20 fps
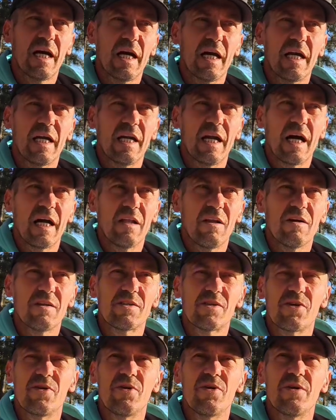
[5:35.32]
And I lost
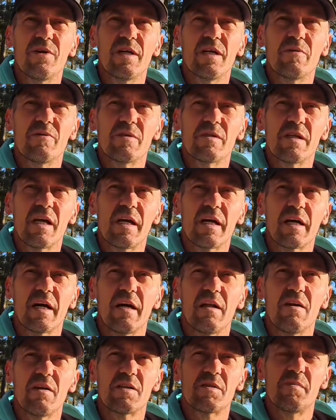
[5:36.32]
Scooter, and it was like I
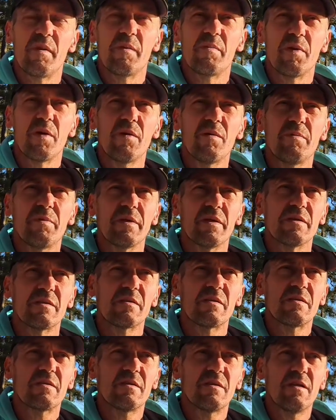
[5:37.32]
lost my
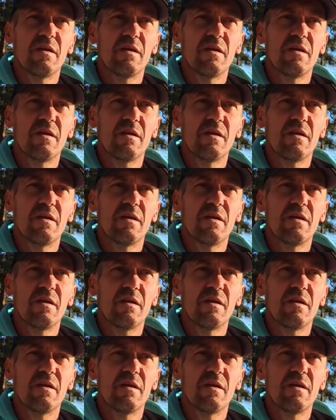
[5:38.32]
purpose.